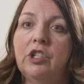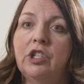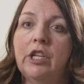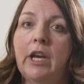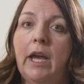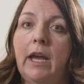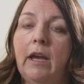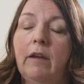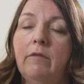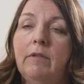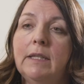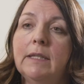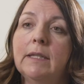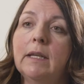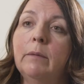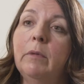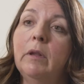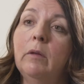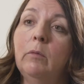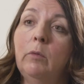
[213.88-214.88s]
share is
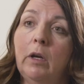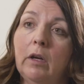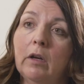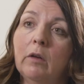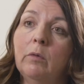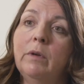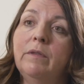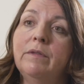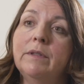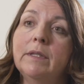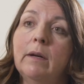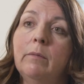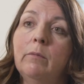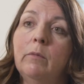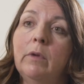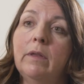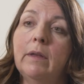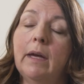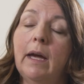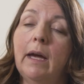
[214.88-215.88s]
some of the work we've done
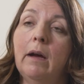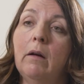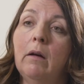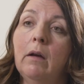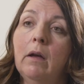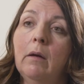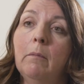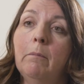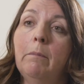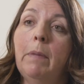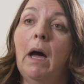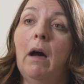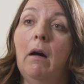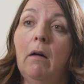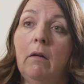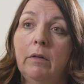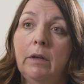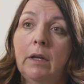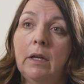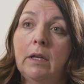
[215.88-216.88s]
with our
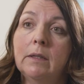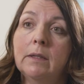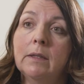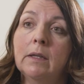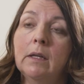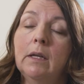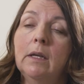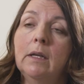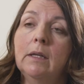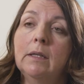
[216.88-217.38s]
partners.